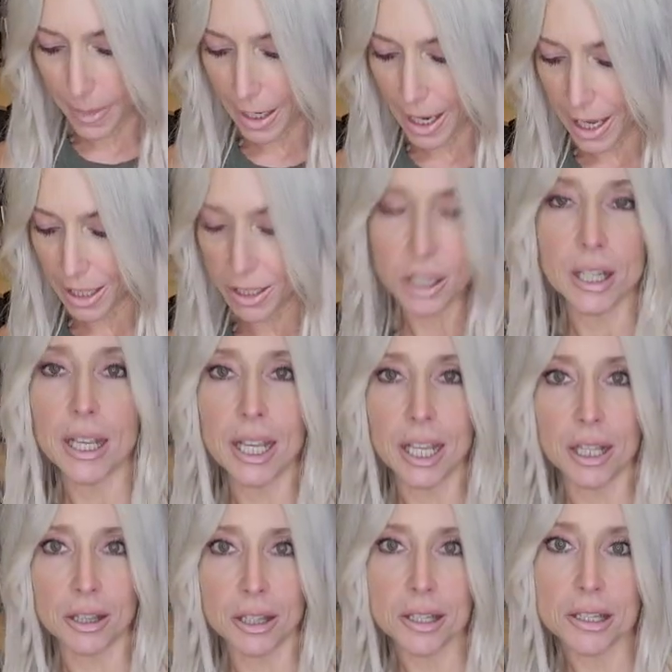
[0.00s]
I could
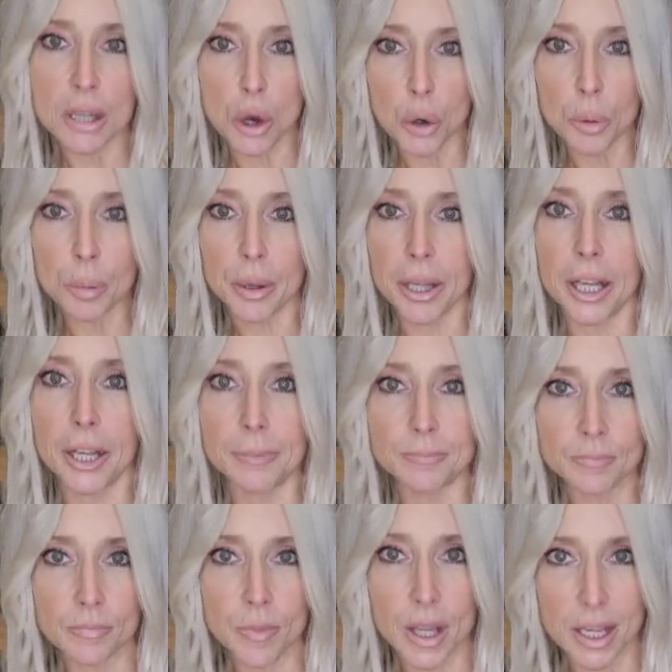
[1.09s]
eat this whole
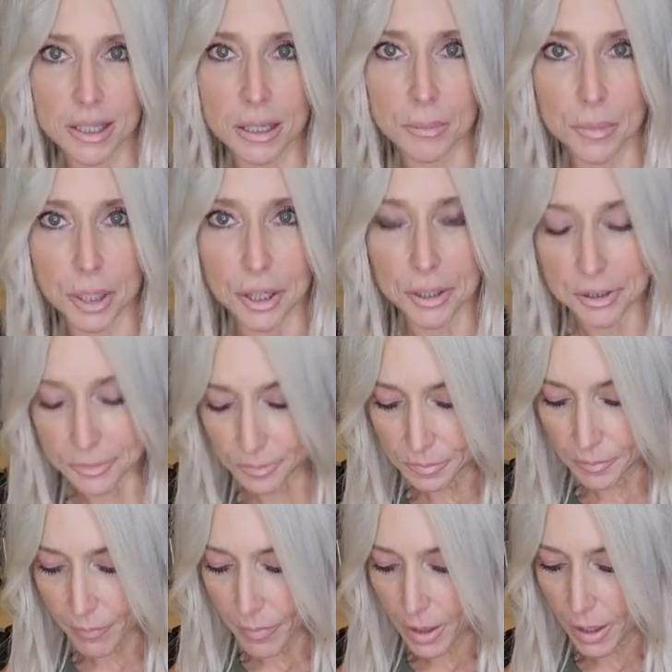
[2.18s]
plate as a meal
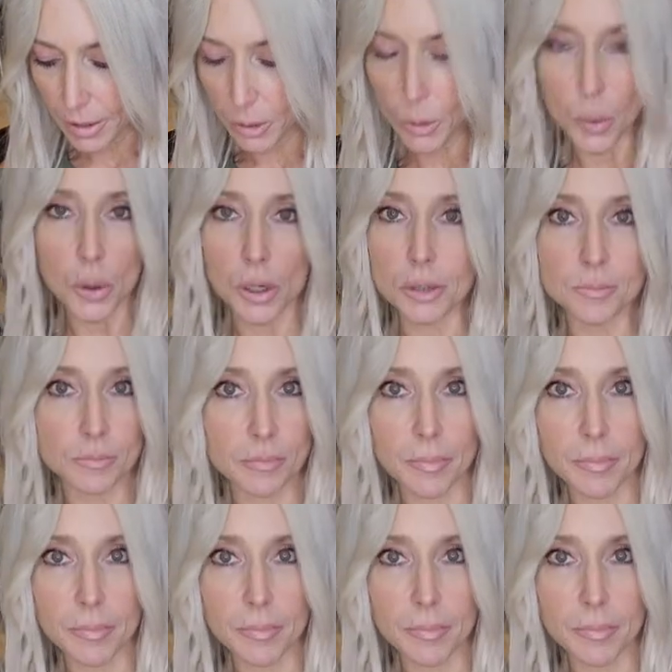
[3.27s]
or